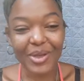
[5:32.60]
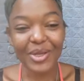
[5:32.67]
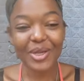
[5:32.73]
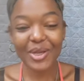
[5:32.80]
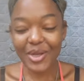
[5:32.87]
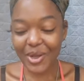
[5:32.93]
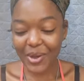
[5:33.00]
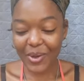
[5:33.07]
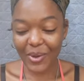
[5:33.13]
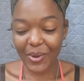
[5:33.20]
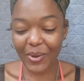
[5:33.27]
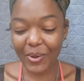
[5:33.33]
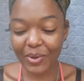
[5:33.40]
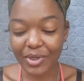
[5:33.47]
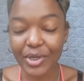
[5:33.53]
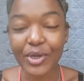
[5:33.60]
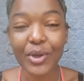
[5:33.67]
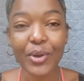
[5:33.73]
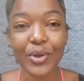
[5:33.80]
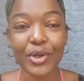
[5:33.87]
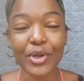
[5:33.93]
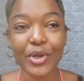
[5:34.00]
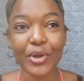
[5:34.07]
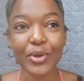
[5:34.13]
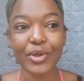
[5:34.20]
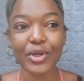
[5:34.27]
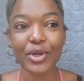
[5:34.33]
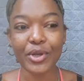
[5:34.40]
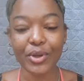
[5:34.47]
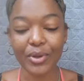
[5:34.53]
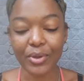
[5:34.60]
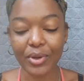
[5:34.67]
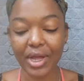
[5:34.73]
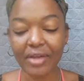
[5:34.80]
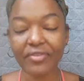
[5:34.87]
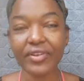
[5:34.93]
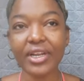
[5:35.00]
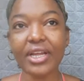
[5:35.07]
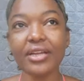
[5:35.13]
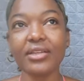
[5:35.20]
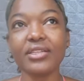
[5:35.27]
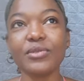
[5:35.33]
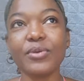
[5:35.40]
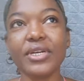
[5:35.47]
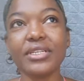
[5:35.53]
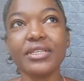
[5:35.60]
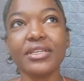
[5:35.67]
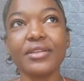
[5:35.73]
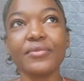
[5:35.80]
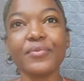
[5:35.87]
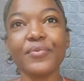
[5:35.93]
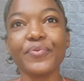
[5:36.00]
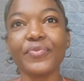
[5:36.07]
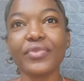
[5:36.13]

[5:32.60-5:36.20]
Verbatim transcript: you know you know you know you know i feel like this person